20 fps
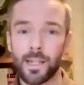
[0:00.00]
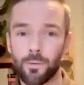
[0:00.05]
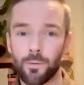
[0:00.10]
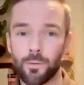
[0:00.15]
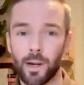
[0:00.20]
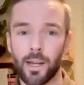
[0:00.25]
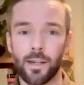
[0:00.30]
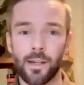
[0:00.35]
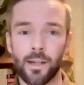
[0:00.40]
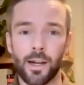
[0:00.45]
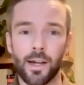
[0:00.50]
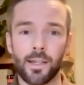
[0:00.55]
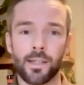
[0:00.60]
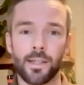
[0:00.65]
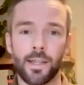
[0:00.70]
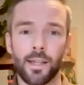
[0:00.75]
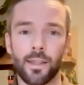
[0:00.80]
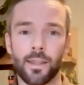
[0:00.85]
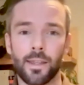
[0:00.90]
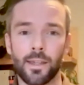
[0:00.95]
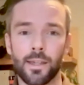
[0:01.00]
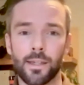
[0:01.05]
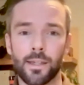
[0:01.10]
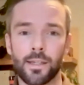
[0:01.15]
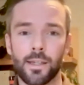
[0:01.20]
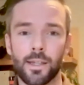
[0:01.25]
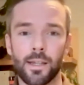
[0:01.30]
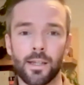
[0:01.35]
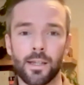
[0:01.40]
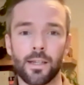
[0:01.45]
recognize that this
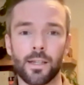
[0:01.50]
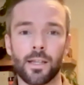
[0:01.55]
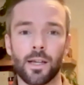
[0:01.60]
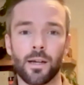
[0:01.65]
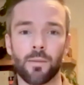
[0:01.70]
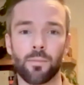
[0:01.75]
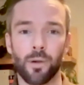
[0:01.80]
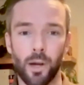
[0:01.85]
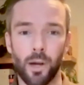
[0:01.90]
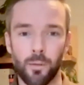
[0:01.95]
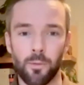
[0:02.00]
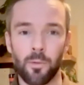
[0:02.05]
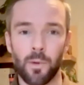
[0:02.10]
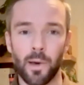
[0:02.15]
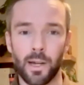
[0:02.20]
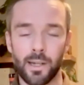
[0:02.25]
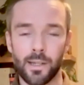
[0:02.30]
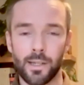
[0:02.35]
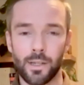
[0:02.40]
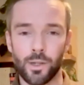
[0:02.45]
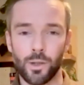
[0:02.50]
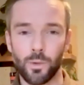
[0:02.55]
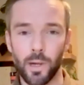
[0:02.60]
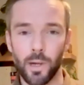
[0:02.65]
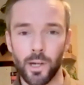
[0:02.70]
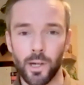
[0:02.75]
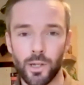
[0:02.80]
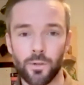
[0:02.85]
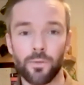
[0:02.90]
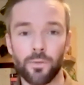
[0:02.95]
is a problematic
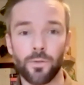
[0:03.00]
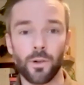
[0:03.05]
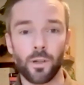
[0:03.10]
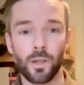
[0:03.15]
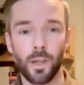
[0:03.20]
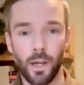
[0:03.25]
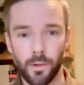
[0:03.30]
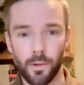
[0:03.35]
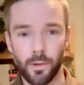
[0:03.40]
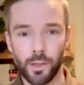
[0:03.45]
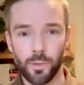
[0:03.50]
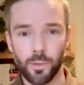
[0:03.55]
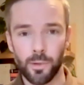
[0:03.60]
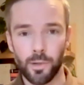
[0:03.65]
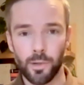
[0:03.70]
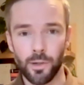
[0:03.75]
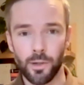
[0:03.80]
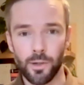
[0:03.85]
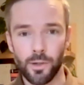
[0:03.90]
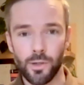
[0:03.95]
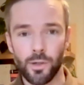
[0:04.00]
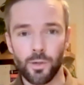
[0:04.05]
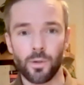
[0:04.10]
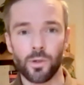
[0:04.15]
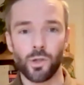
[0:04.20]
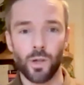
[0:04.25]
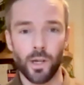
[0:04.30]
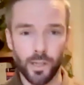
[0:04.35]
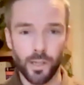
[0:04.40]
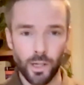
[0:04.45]
situation for a lot of entrepreneurs who are
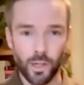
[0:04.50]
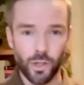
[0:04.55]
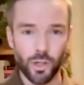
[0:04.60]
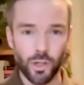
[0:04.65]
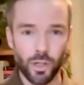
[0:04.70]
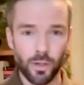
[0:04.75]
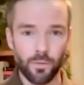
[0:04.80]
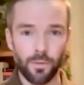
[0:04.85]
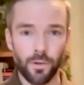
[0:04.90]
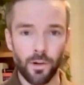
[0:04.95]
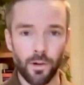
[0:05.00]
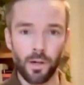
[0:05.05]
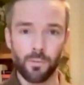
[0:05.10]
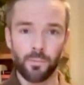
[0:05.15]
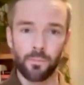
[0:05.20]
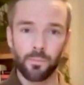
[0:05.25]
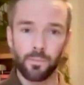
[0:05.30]
transitioning from